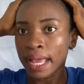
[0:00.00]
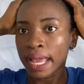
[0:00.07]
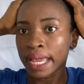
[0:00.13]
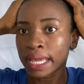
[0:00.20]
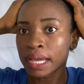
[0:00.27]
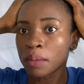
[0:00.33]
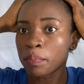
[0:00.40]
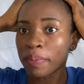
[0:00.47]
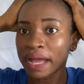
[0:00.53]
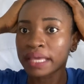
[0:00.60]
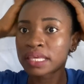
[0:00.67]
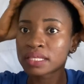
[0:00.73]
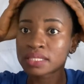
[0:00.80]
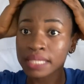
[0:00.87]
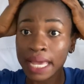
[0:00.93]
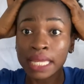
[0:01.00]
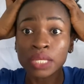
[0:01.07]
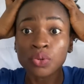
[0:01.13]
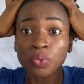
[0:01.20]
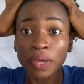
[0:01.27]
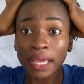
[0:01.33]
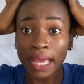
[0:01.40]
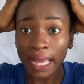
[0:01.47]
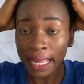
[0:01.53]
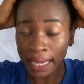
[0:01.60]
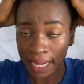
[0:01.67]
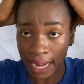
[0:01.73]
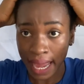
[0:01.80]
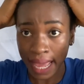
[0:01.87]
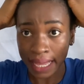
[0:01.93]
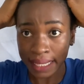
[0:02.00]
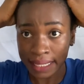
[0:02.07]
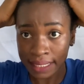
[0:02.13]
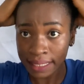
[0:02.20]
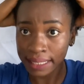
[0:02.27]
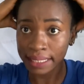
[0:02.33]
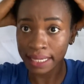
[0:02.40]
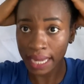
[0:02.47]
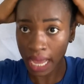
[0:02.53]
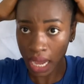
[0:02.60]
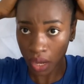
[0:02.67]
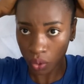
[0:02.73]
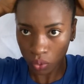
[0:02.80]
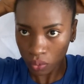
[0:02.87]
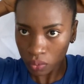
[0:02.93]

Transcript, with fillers: I can pack it any way I like now